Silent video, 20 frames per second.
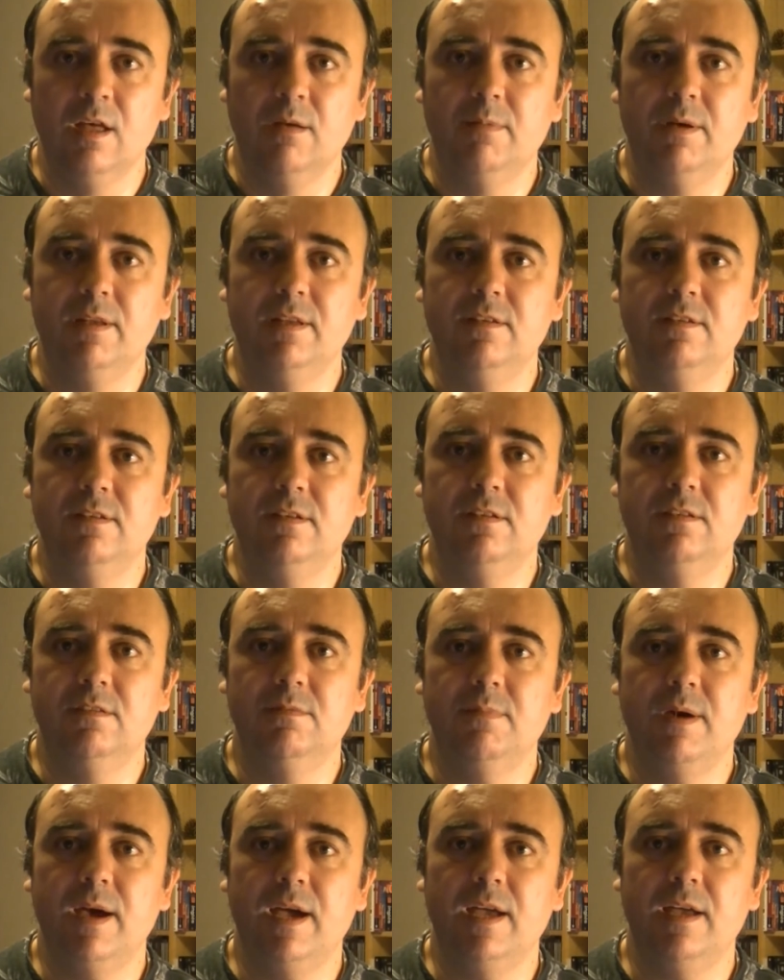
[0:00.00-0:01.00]
But this is
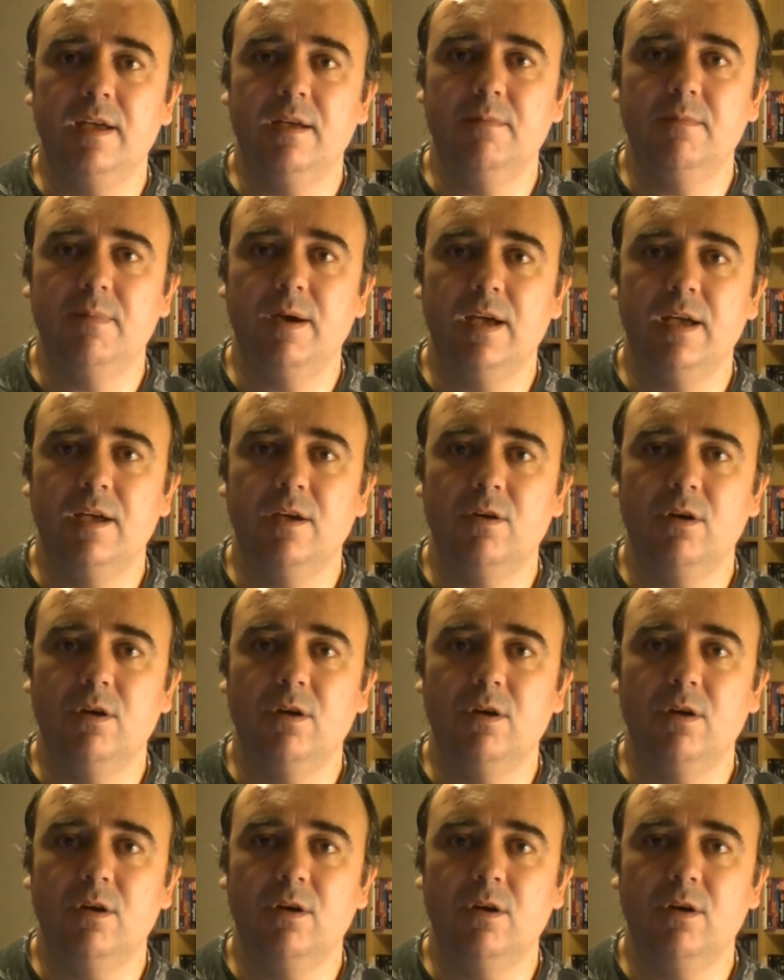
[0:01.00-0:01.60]
my